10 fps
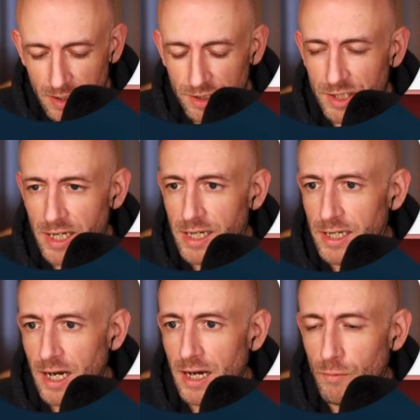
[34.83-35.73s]

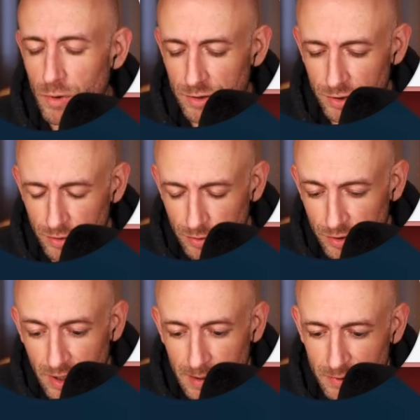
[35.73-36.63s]
say I want to
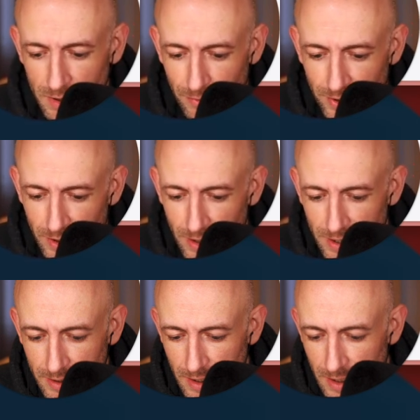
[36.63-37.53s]
type something
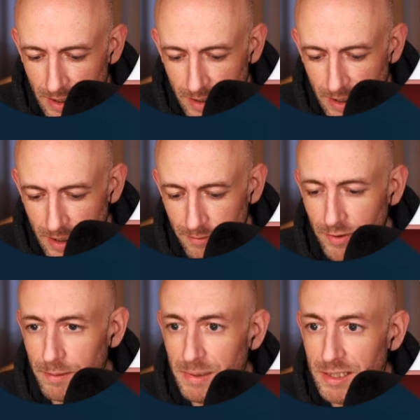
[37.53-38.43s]
like I have
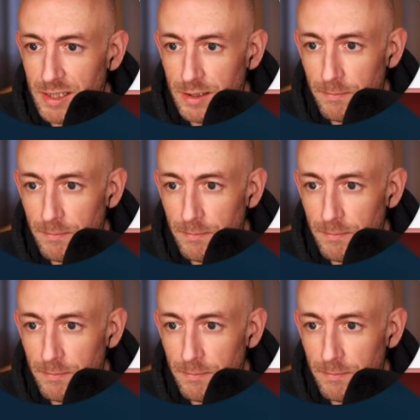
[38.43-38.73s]
a meeting